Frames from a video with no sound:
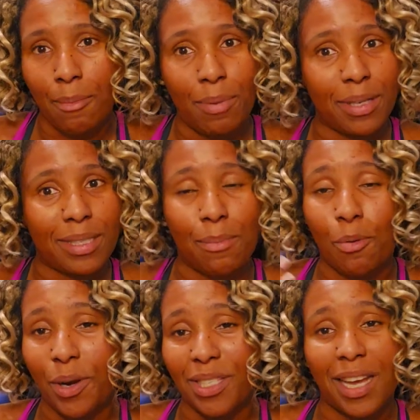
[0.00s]
but at some
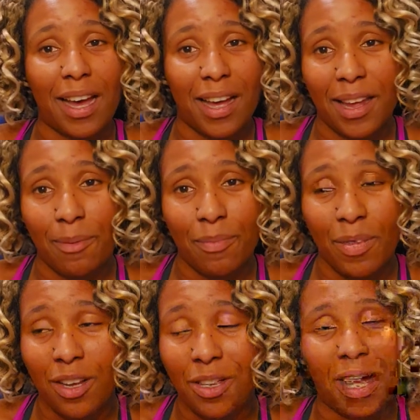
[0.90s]
point in time,
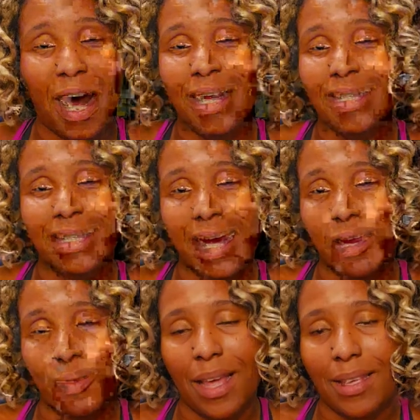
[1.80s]
she kind of said it
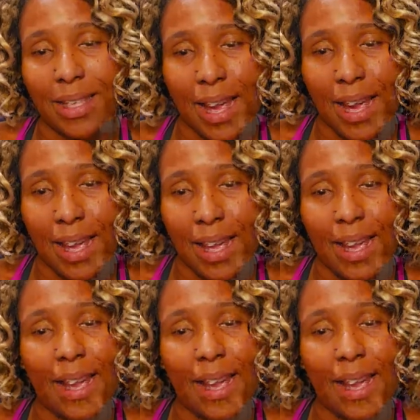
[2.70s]
without saying it.